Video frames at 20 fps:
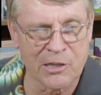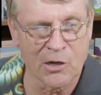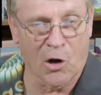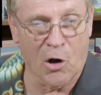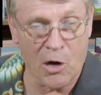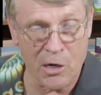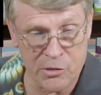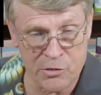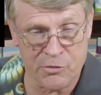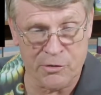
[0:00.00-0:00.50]
The
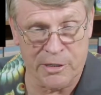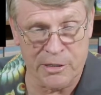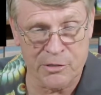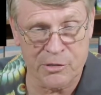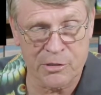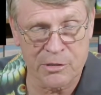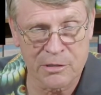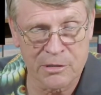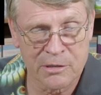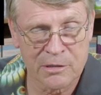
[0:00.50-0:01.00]

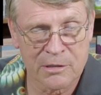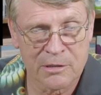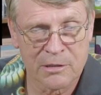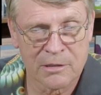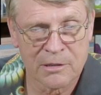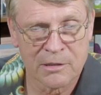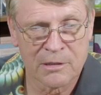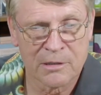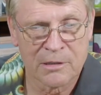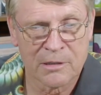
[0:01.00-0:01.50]
ostrich
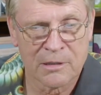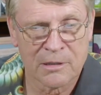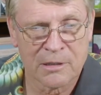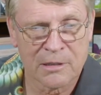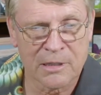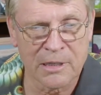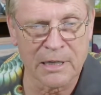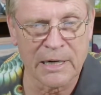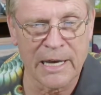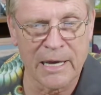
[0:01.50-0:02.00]

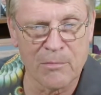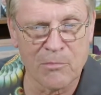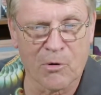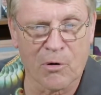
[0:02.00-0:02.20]
can lay